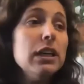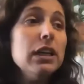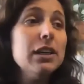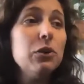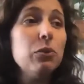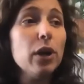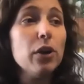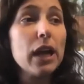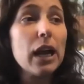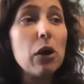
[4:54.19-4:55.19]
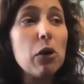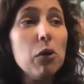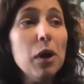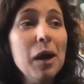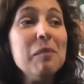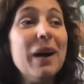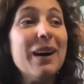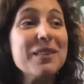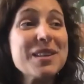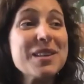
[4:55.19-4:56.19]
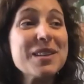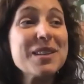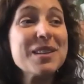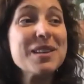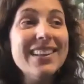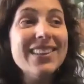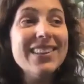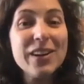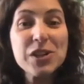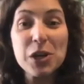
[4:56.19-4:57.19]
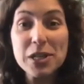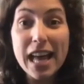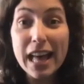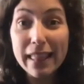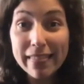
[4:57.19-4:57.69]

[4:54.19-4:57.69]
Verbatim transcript: We are now about to launch our tenth